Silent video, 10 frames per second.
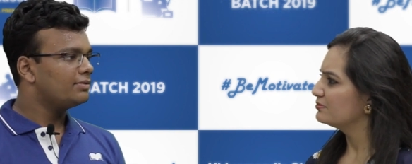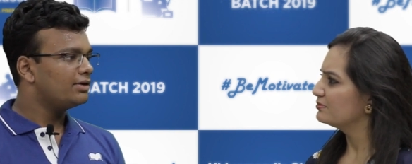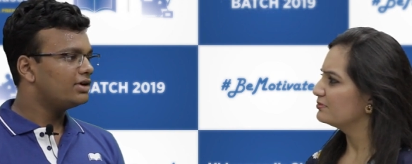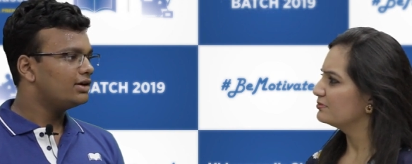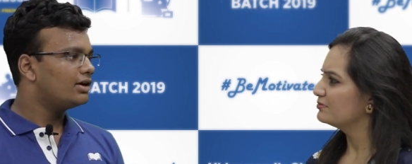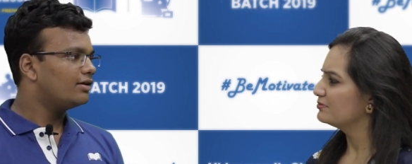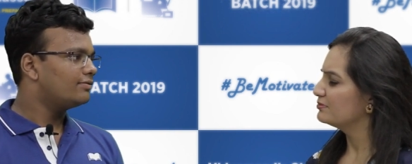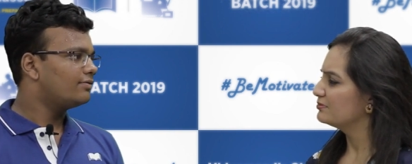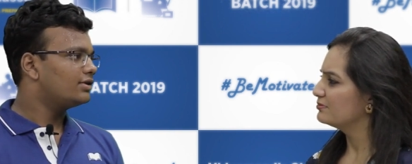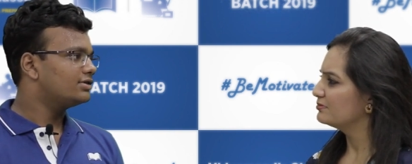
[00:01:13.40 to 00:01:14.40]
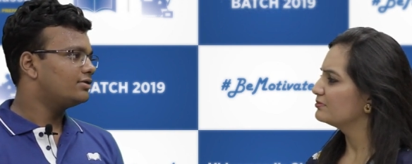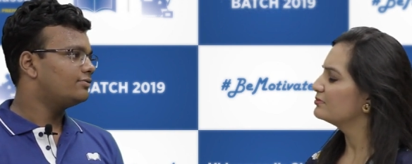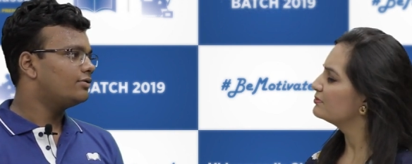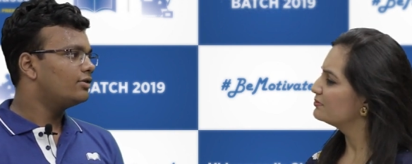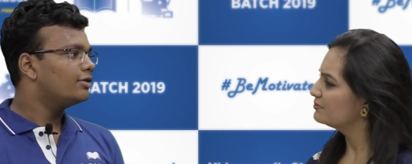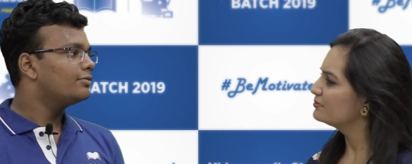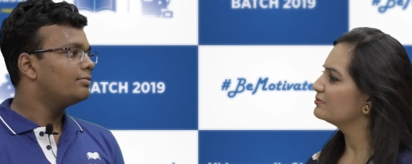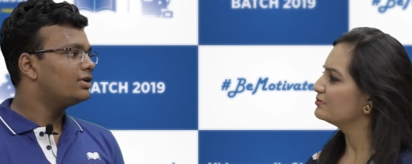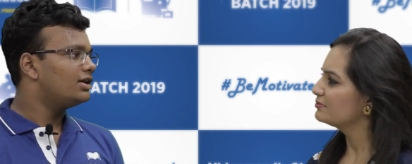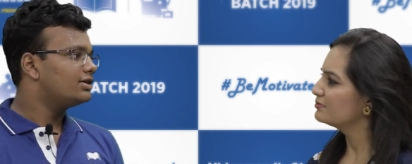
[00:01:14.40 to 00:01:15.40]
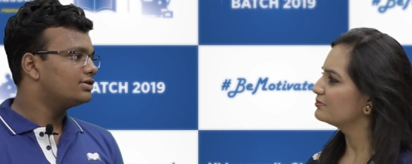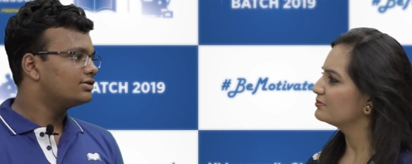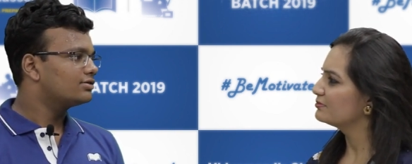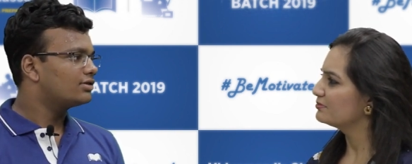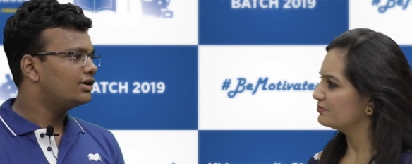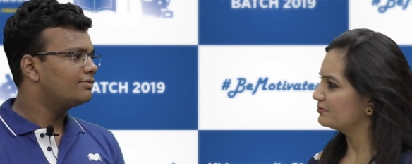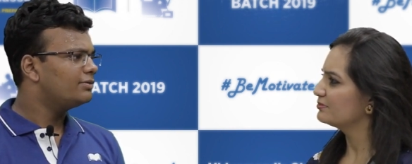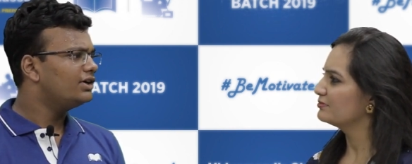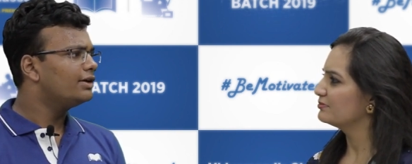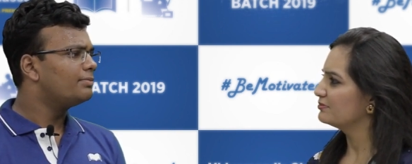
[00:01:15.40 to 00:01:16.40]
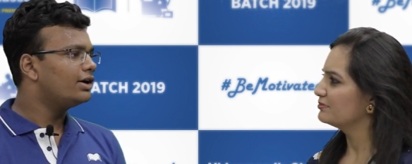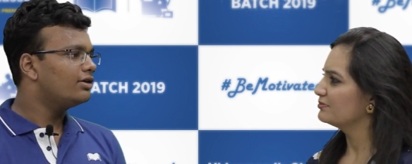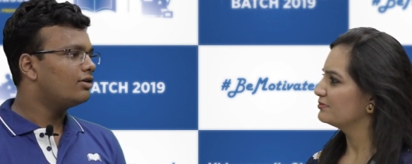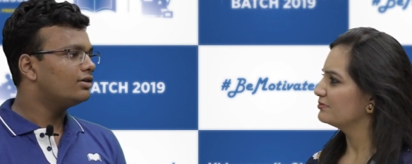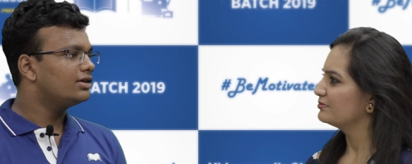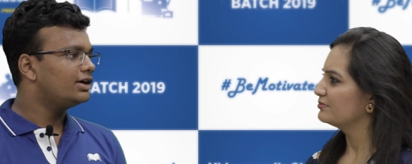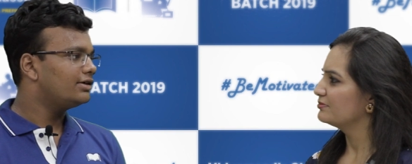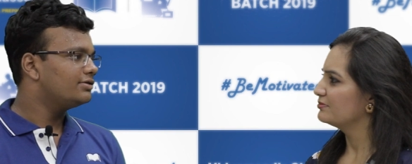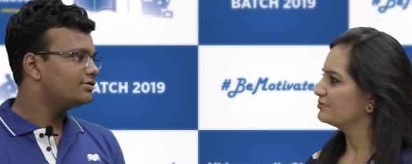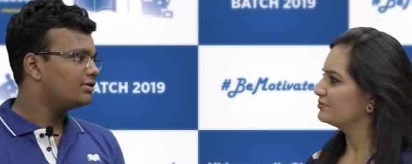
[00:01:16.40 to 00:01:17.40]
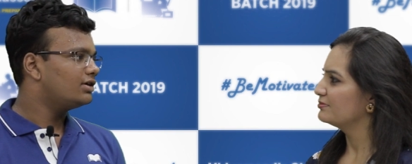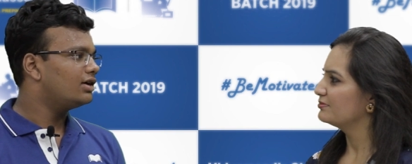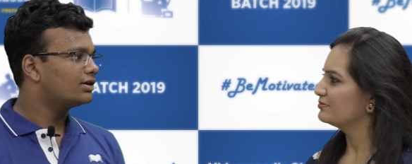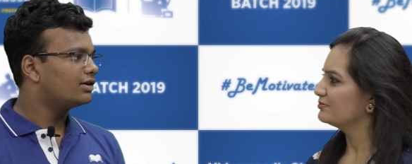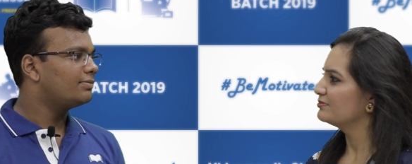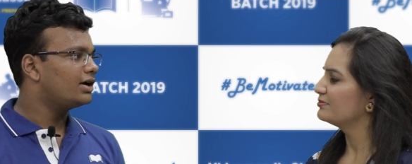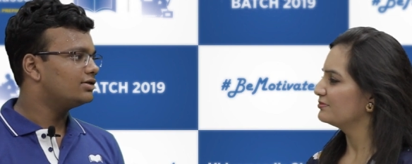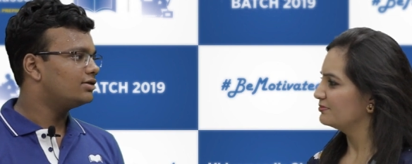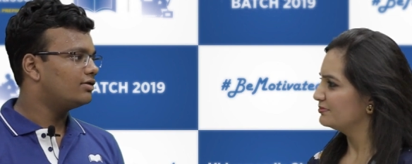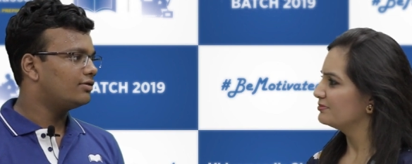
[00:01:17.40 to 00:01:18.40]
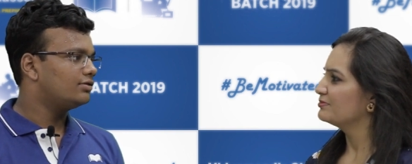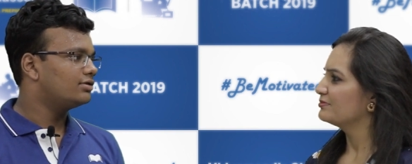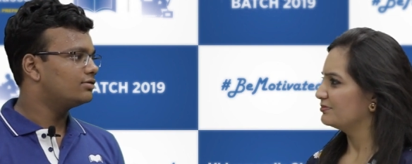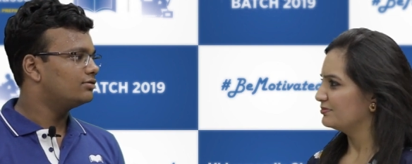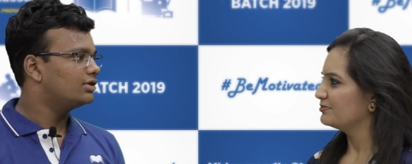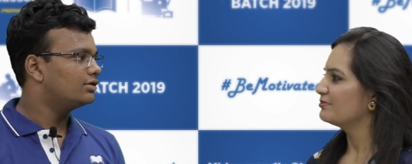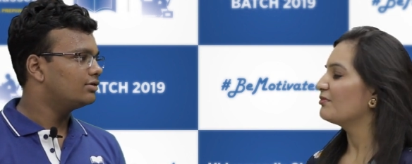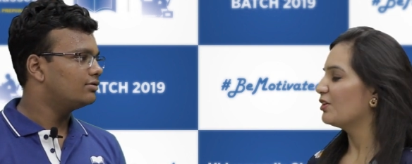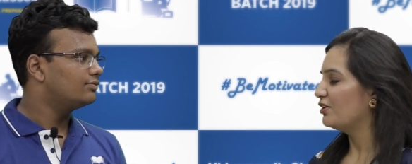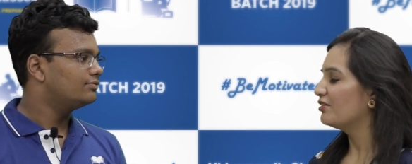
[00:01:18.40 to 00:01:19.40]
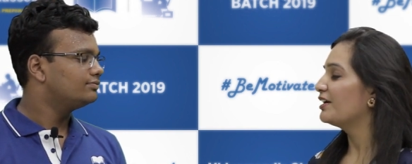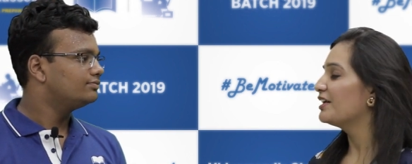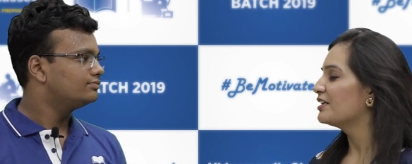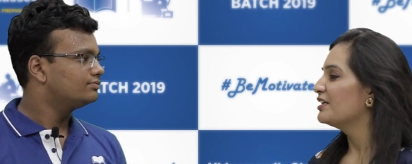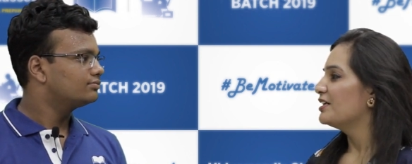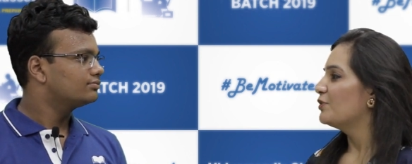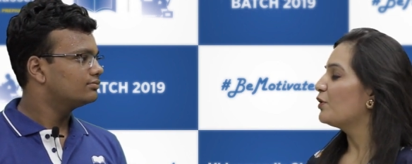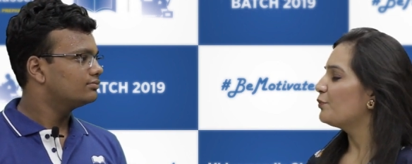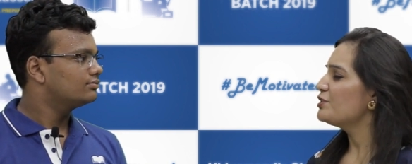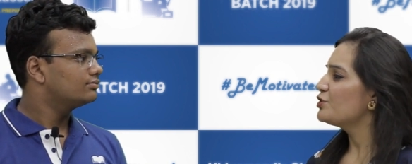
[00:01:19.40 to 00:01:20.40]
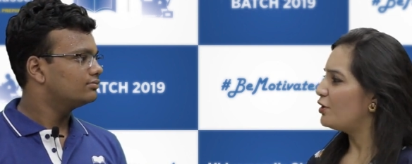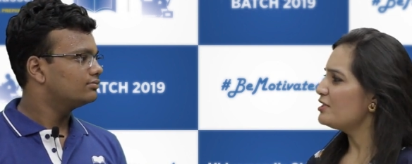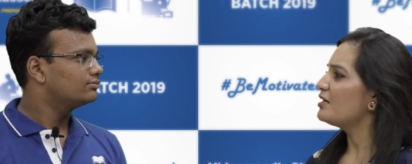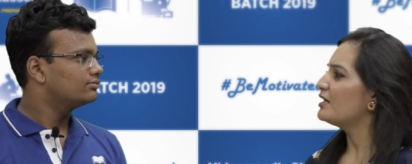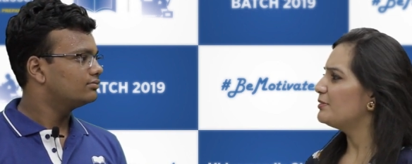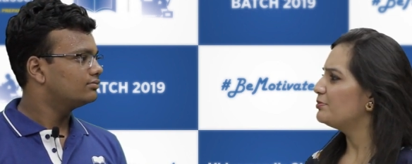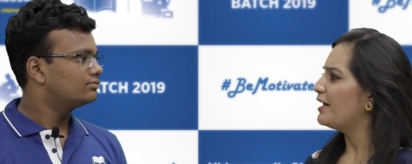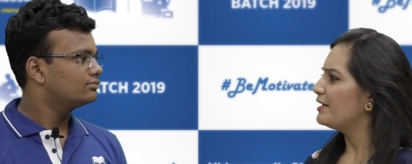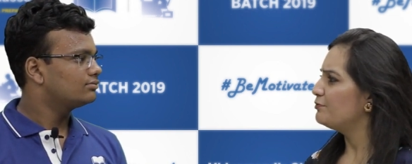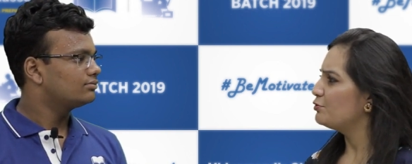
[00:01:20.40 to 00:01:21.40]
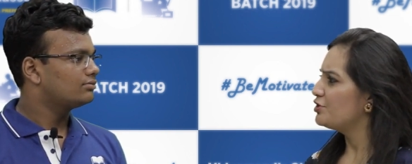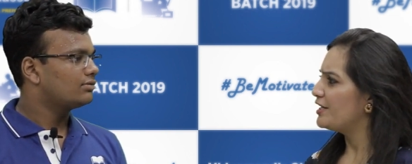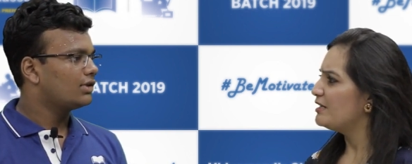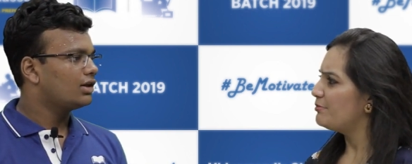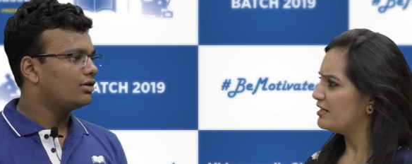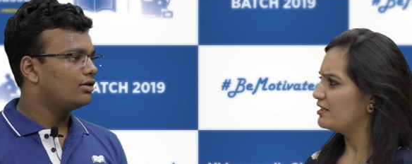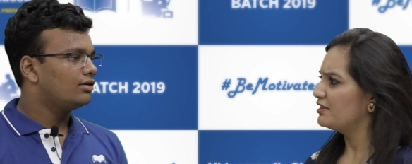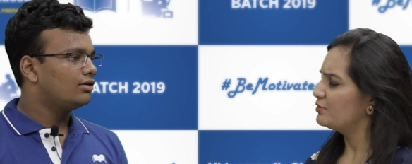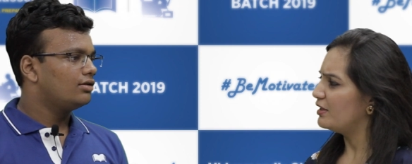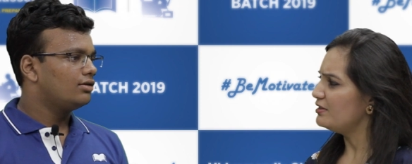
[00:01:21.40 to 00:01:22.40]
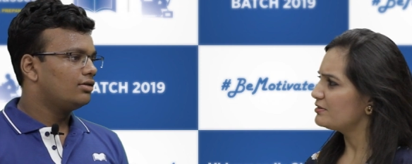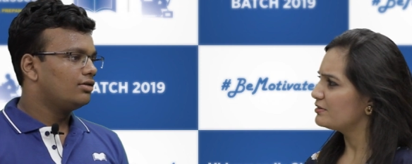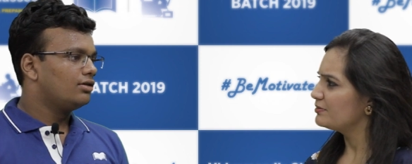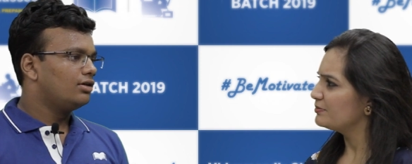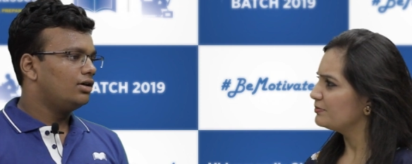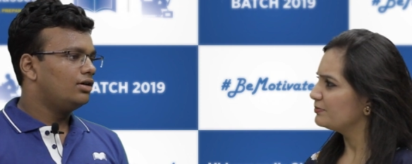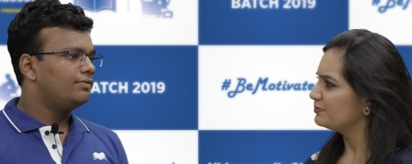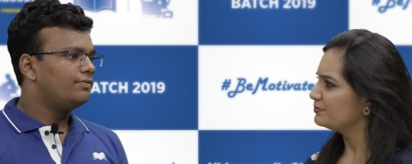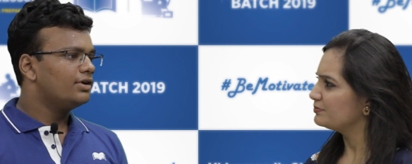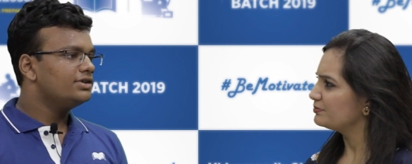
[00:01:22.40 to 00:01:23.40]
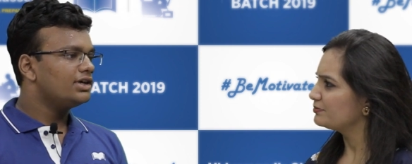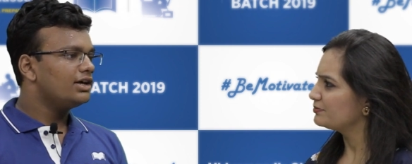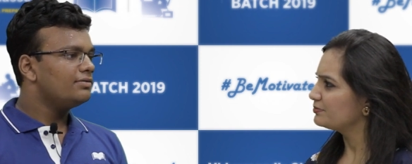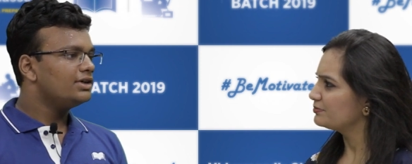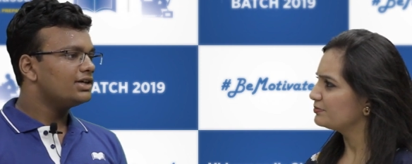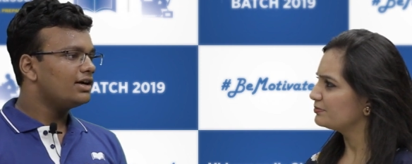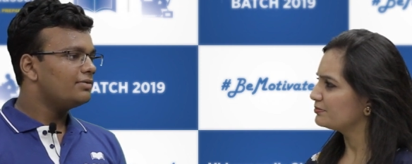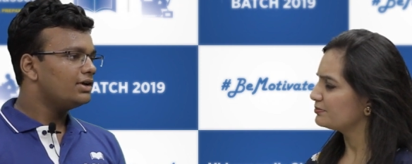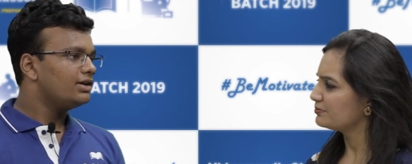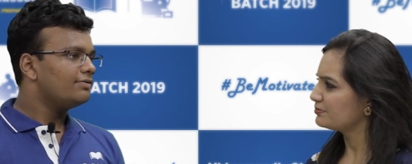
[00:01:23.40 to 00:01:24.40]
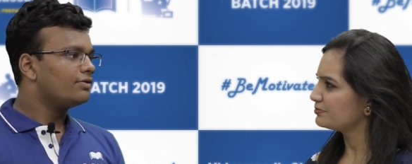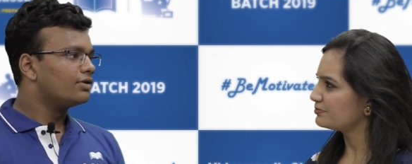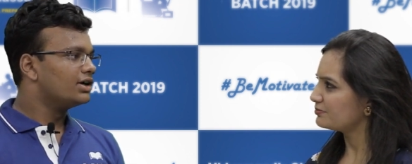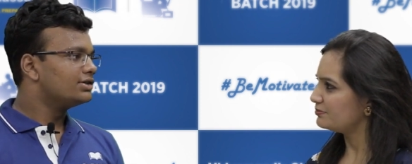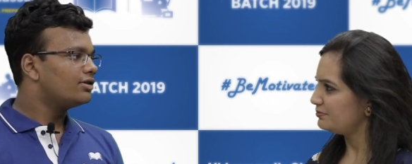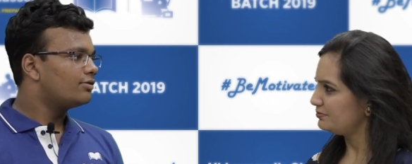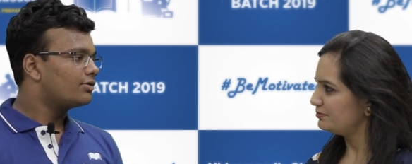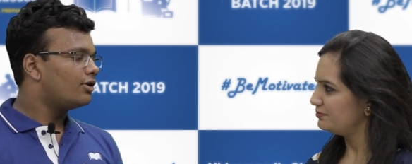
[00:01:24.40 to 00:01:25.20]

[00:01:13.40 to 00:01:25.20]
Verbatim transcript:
Speaker 1: year may be enough, for some four year may be less. It will depend on the individual capacity of the student.
Speaker 2: Alright. What was your study plan for J E E Main and Advanced?
Speaker 1: Uh, for J E E Mains, I mainly focused on